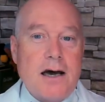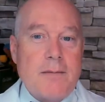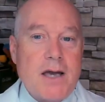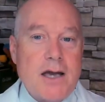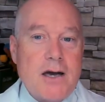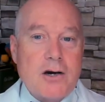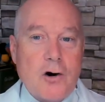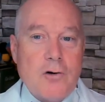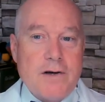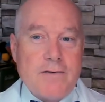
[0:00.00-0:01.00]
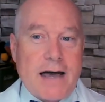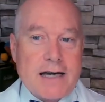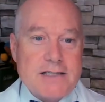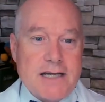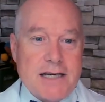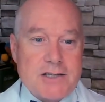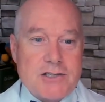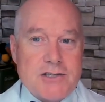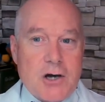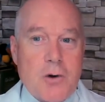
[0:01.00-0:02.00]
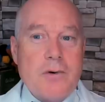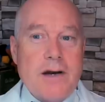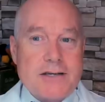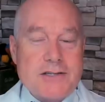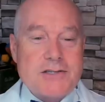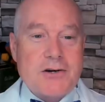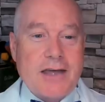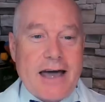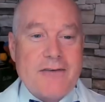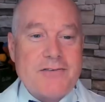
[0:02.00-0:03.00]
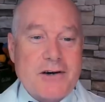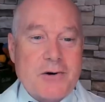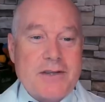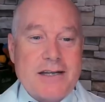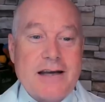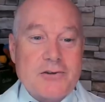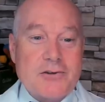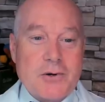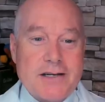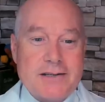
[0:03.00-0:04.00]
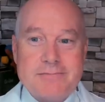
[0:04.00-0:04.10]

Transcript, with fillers: Um, COVID vaccinations don't necessarily have to go in the deltoid.